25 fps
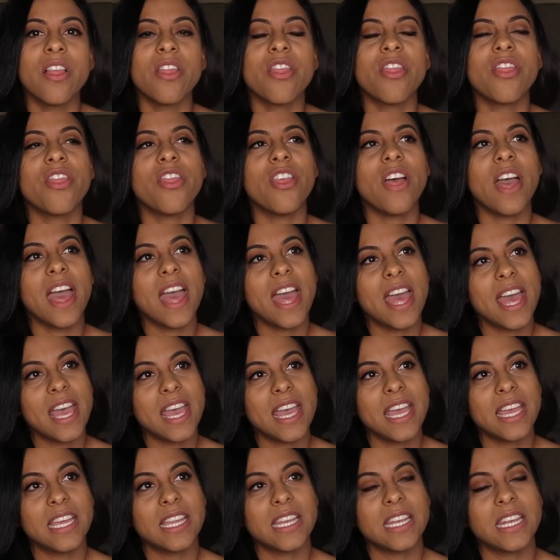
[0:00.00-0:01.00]

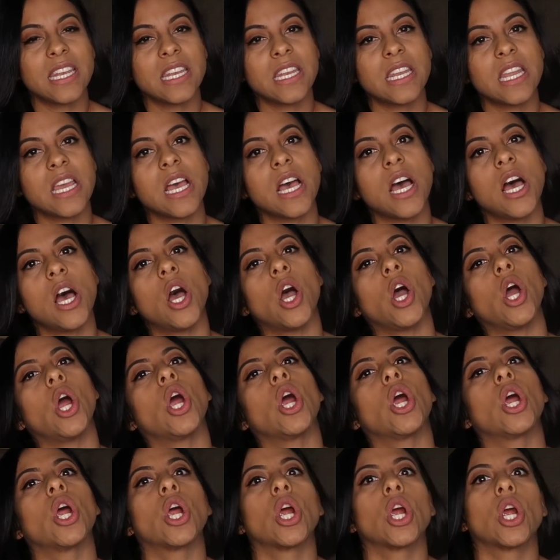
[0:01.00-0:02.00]
Then
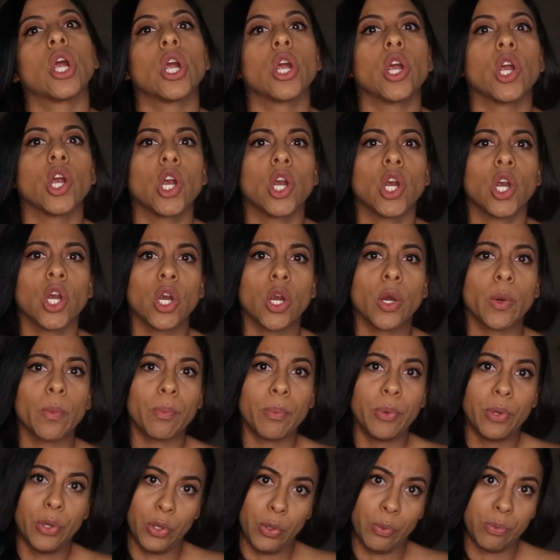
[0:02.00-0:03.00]
her
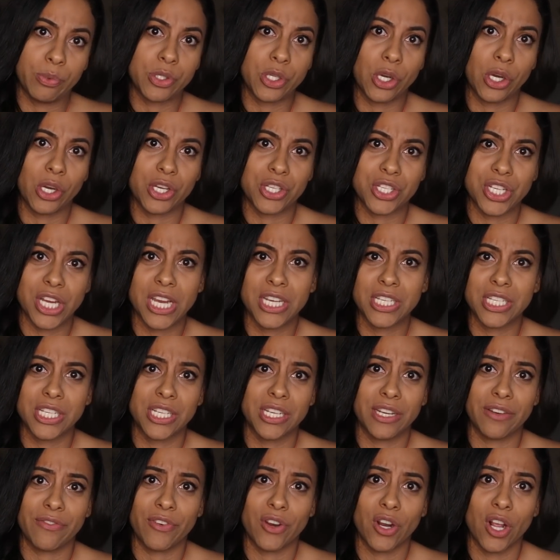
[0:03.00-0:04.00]
poop started
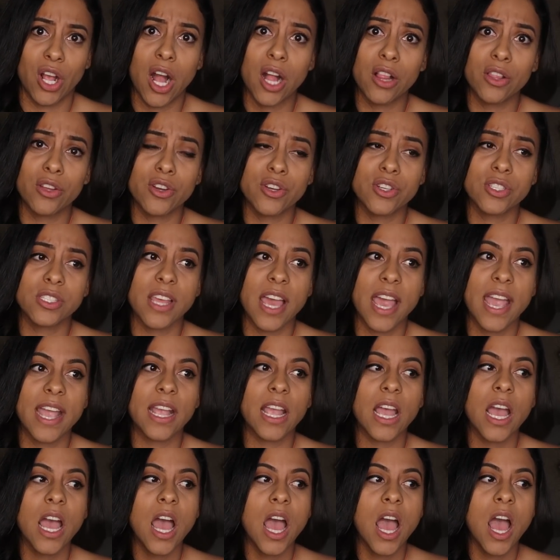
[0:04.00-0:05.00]
changing different colors.
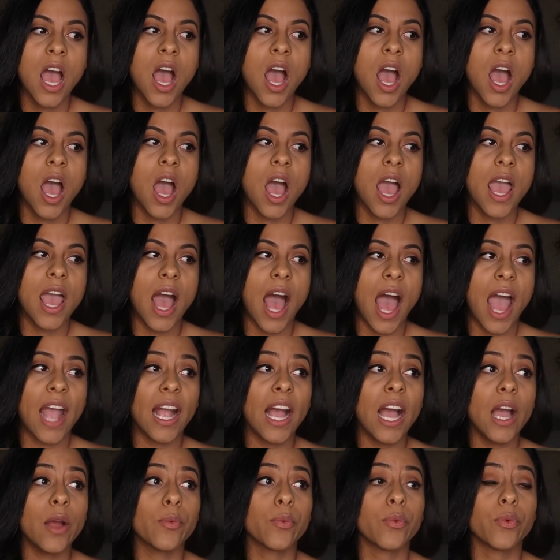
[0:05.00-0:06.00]
Like, I
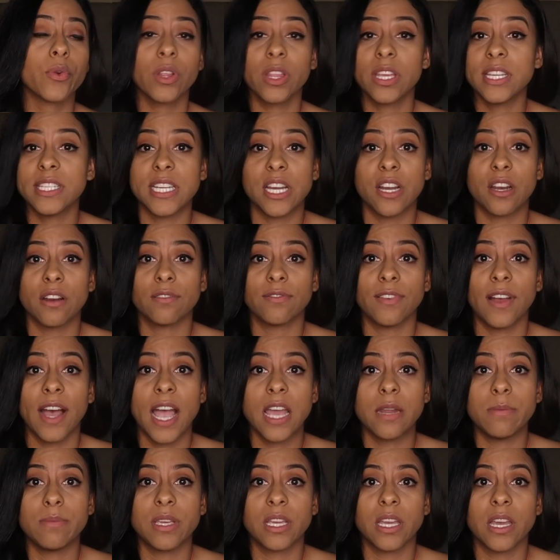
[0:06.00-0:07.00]
got really
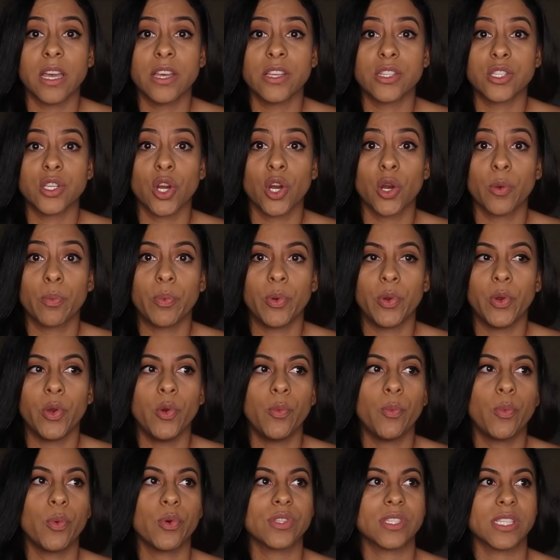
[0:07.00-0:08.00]
terrified because her
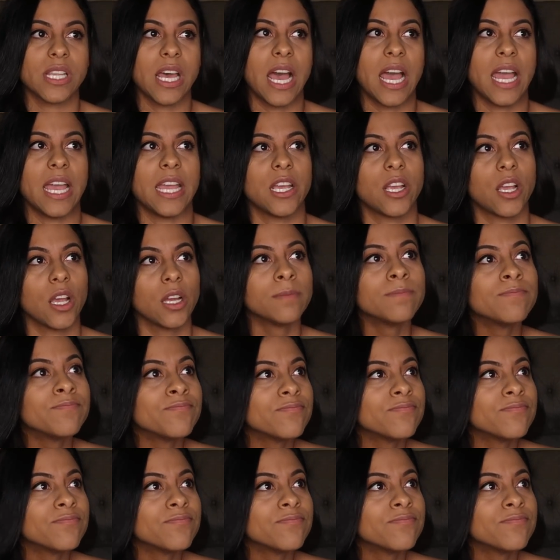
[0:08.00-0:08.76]
poop was like,